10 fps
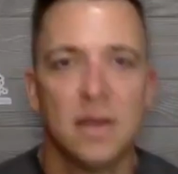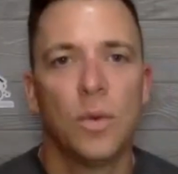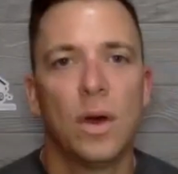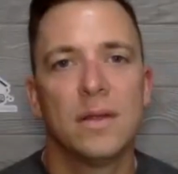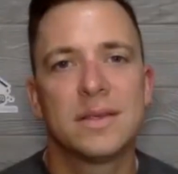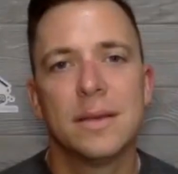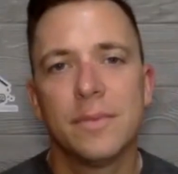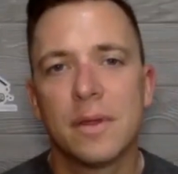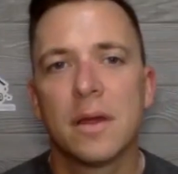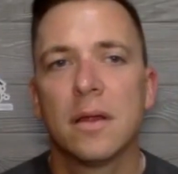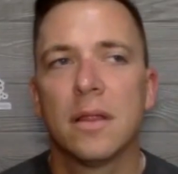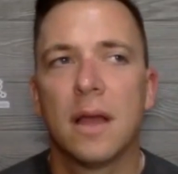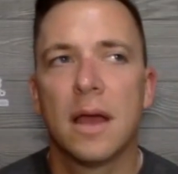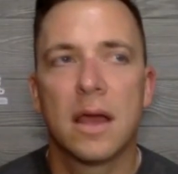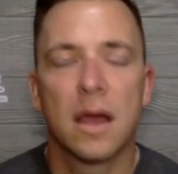Well, something
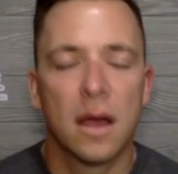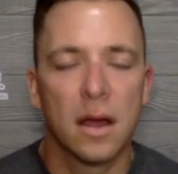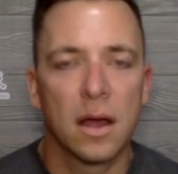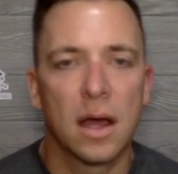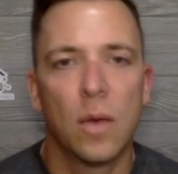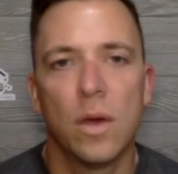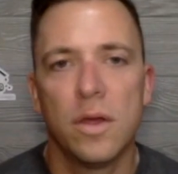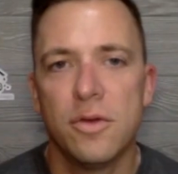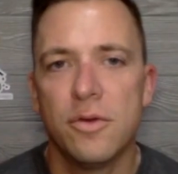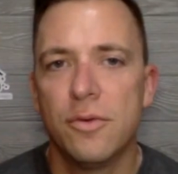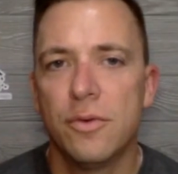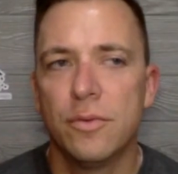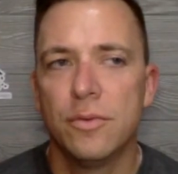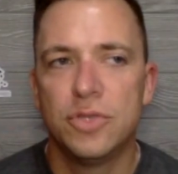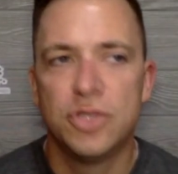like uh, kind of what
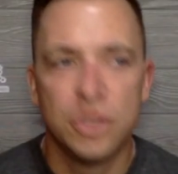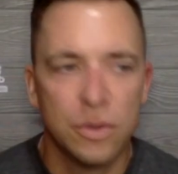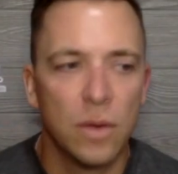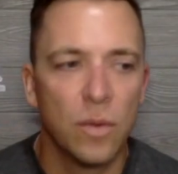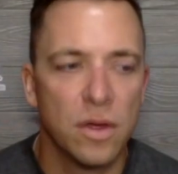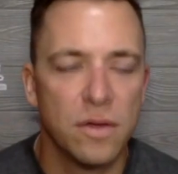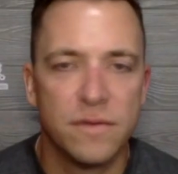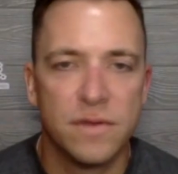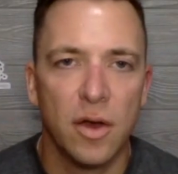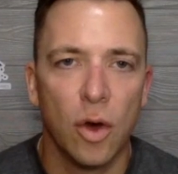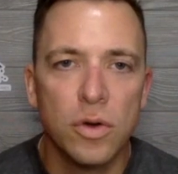you do and what you've done.